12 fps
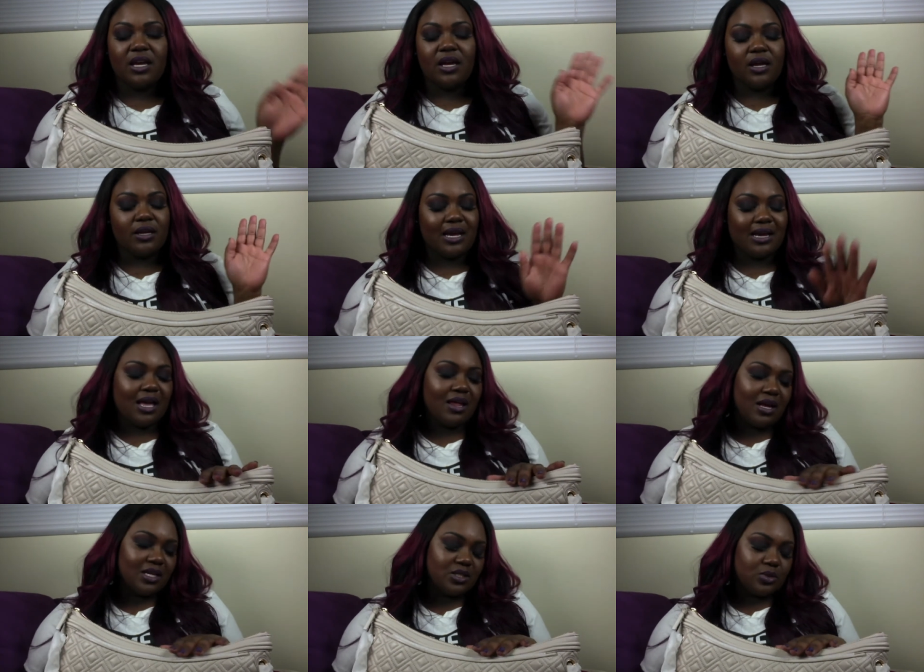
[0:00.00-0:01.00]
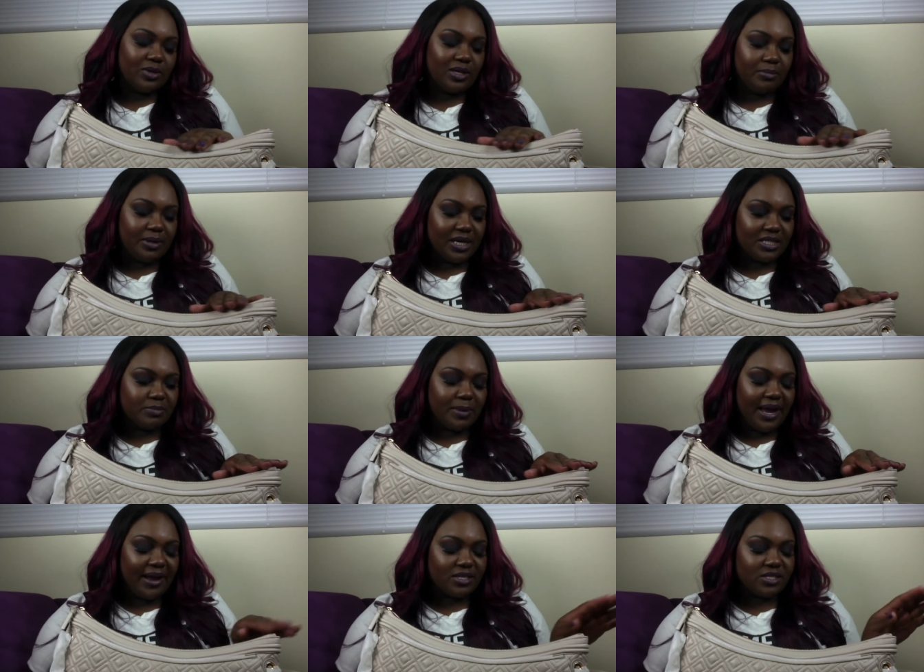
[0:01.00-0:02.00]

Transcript: and I got like 20 bucks back.